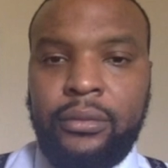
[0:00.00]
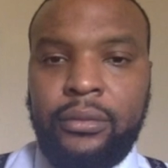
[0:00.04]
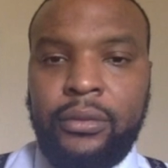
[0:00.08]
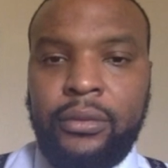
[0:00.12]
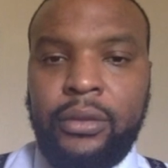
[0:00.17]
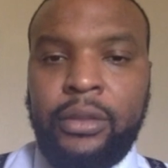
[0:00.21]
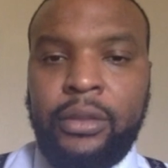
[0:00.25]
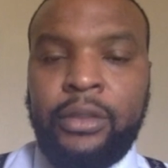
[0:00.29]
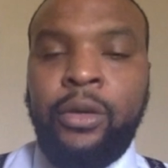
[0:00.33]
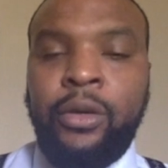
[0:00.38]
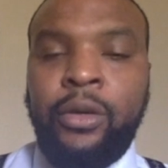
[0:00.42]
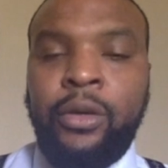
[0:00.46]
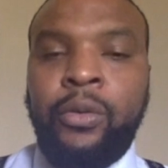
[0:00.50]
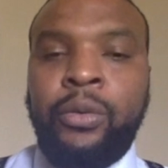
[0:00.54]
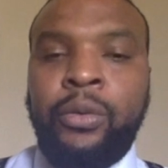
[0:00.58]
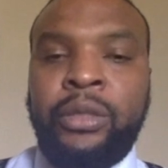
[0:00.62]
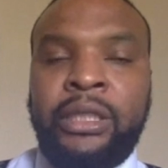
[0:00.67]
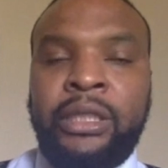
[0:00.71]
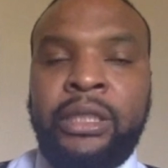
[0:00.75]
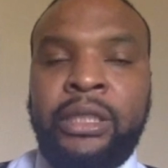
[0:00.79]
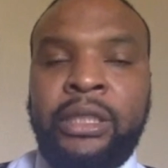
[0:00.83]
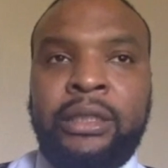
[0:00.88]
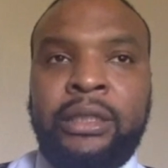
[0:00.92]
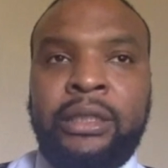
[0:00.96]
So
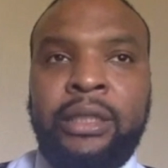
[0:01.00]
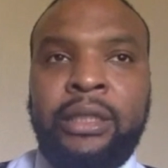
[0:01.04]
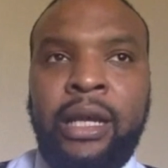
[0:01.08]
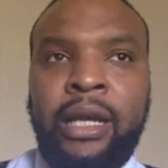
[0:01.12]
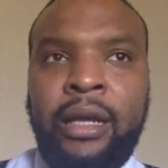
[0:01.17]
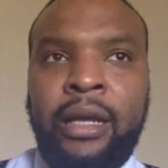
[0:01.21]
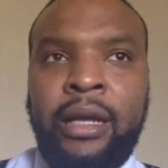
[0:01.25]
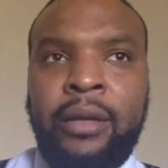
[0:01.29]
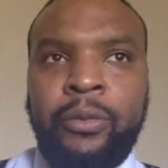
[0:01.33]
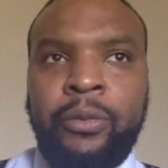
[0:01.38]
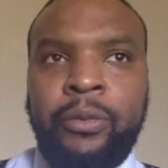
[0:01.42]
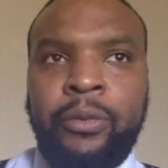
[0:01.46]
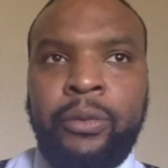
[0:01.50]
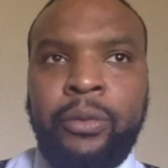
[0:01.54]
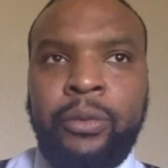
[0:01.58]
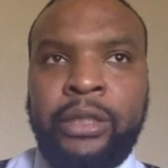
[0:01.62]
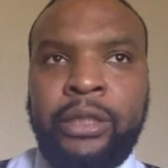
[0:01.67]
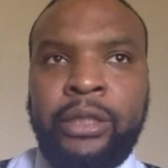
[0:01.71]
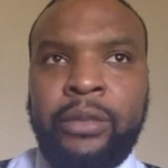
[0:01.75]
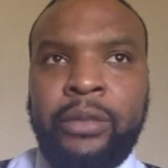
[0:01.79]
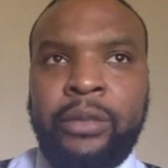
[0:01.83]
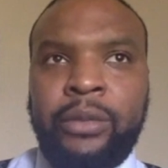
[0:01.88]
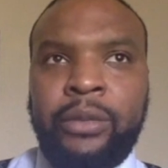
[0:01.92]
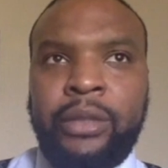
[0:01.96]
we're
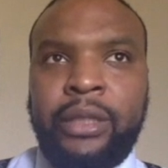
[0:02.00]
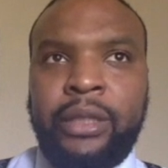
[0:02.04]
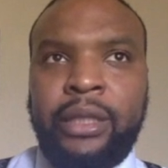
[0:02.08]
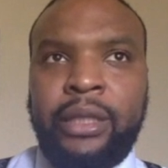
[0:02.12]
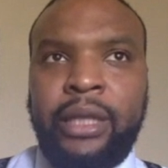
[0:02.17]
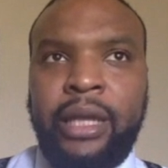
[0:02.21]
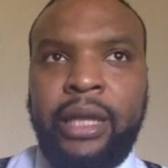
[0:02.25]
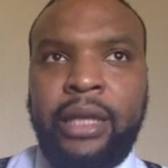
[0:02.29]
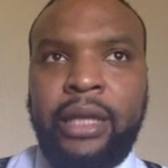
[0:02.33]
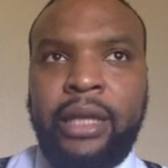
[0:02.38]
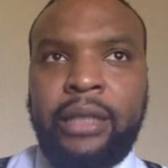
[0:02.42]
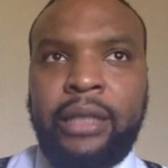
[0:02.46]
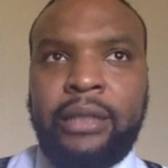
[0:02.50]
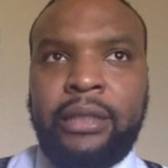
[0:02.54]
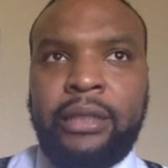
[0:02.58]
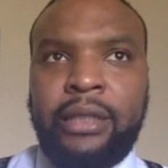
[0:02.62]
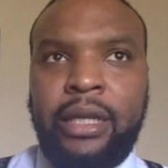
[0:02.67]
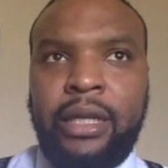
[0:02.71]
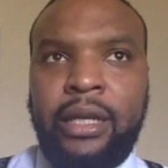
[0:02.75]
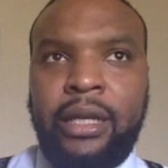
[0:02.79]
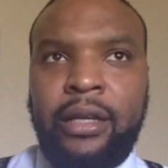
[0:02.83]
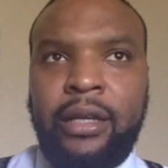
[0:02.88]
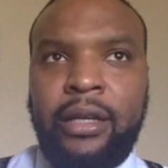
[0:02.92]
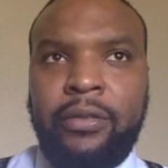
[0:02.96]
dealing with the case
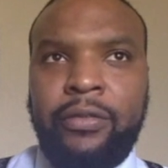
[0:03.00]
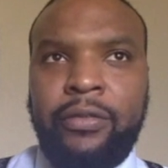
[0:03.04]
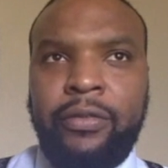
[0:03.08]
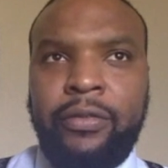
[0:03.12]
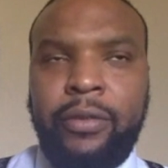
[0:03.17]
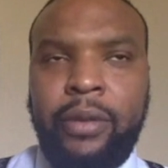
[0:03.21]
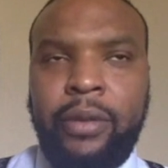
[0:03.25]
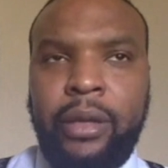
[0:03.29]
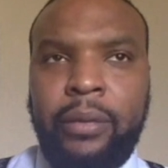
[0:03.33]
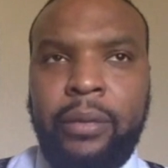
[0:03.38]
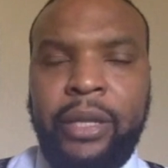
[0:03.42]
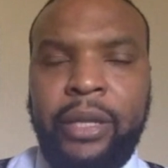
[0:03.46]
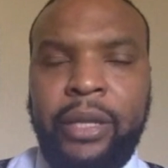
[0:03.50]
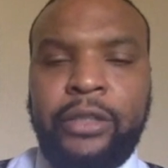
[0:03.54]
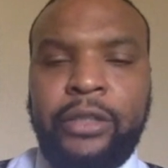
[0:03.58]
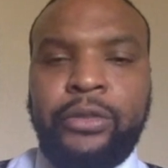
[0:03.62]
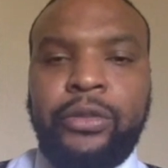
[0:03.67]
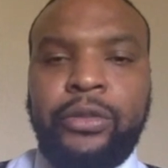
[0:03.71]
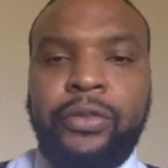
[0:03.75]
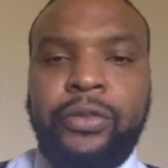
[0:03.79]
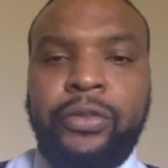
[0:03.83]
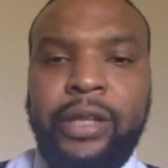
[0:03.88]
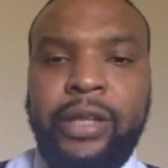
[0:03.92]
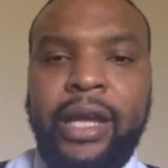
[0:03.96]
of Pedro
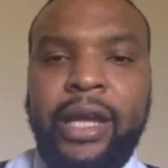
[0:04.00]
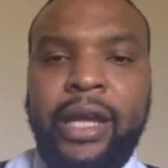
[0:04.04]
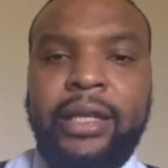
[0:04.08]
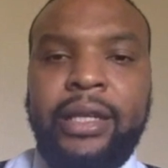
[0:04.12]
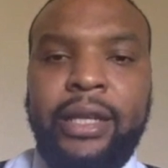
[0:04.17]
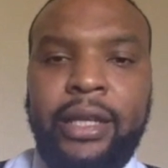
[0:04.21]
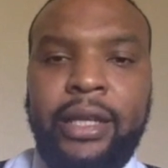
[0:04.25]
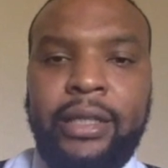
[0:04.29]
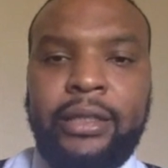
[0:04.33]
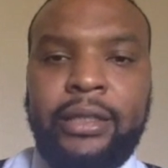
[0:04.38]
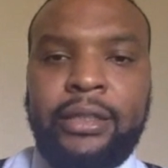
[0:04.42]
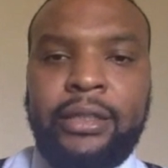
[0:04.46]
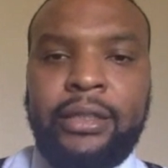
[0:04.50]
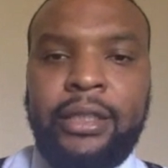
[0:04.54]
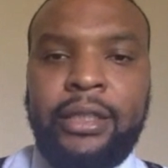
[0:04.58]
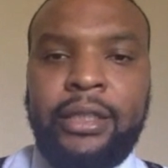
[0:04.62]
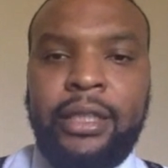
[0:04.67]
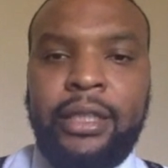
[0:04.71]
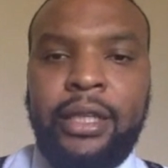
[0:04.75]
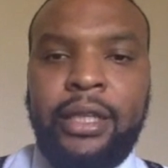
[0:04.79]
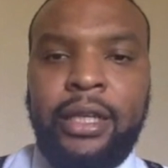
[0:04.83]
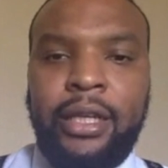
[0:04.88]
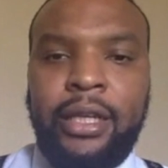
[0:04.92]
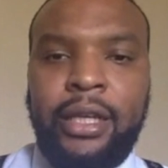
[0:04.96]
Fernandez,
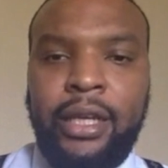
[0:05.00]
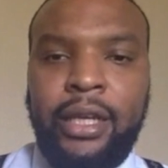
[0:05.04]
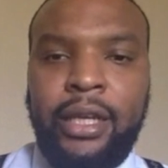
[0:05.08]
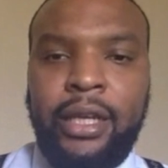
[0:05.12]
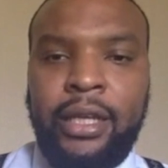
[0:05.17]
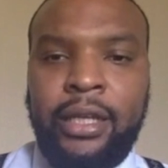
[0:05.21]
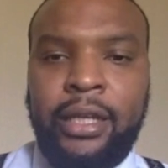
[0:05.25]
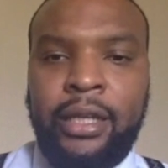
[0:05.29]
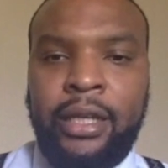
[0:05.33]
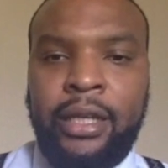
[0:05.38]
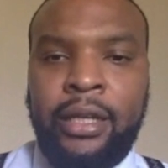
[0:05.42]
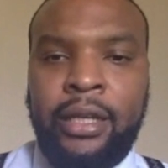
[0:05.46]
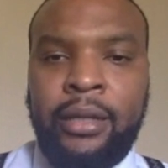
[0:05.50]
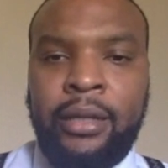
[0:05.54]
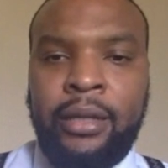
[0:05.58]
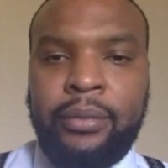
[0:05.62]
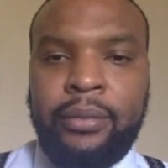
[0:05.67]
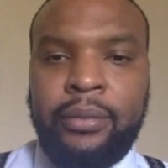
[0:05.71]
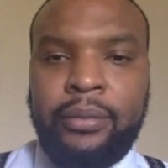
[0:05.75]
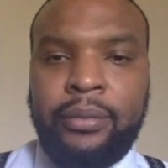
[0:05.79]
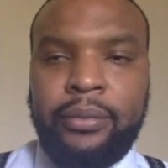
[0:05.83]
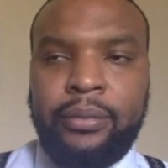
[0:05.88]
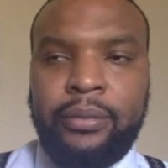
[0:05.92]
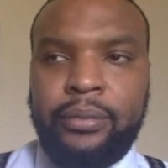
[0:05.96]
and I
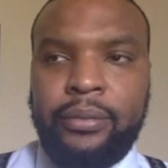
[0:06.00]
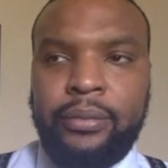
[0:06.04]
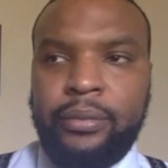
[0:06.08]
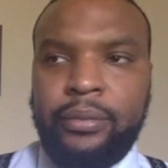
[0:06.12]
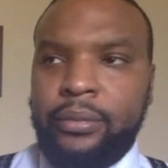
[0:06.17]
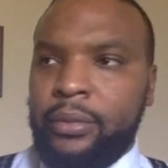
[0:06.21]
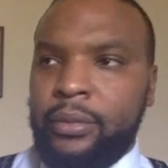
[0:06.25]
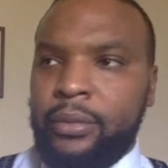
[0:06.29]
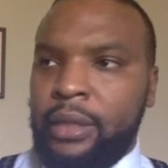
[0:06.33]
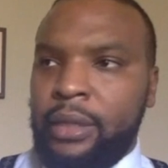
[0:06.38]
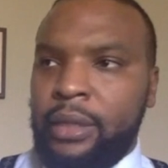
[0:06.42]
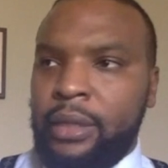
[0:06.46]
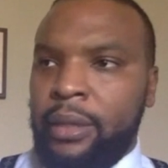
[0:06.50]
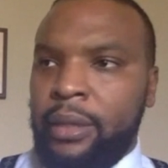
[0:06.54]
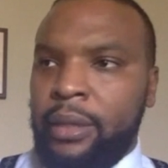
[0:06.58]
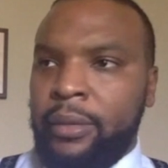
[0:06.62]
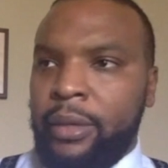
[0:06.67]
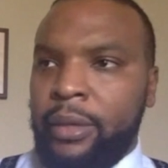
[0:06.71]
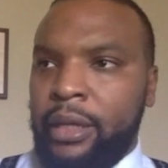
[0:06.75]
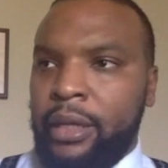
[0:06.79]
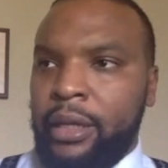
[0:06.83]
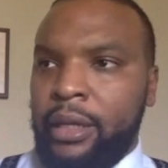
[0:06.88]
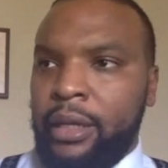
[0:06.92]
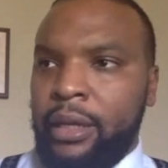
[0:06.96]

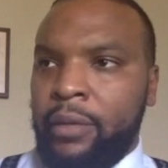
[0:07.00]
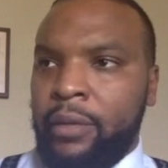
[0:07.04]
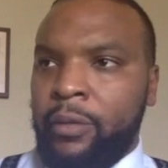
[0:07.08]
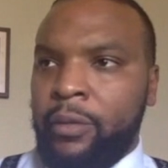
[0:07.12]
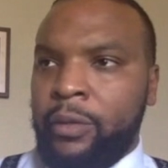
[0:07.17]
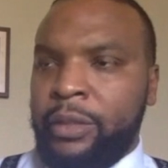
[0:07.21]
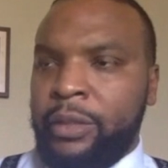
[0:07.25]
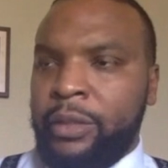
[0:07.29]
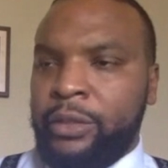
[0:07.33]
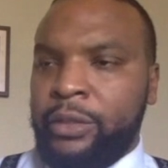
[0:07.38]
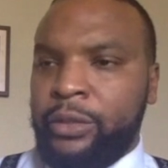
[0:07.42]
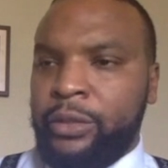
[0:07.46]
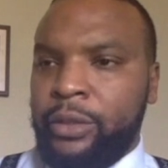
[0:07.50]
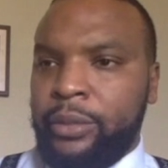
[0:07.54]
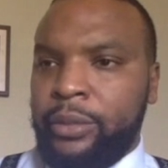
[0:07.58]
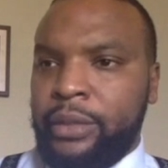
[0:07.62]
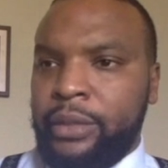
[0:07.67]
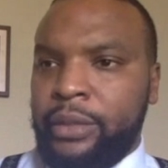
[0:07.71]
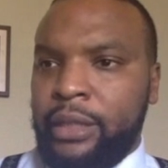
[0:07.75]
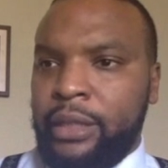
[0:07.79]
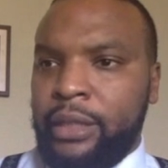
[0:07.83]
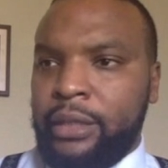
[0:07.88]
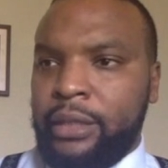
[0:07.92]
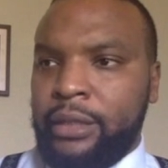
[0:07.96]
want to make sure I'm
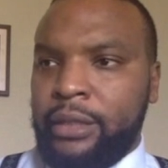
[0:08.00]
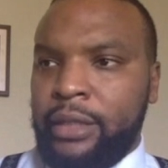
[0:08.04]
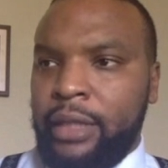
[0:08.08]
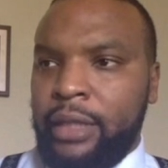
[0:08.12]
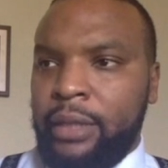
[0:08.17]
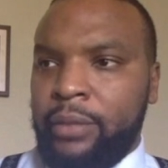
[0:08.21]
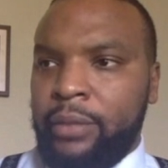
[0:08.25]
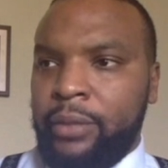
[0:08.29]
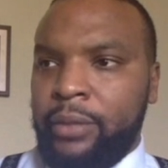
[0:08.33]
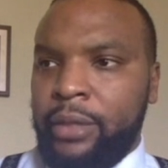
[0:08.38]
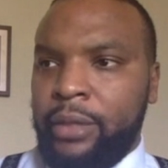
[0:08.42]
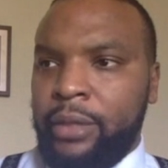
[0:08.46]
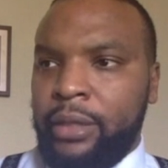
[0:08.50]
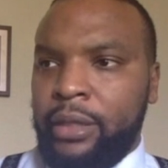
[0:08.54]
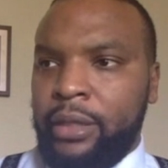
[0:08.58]
saying his name right.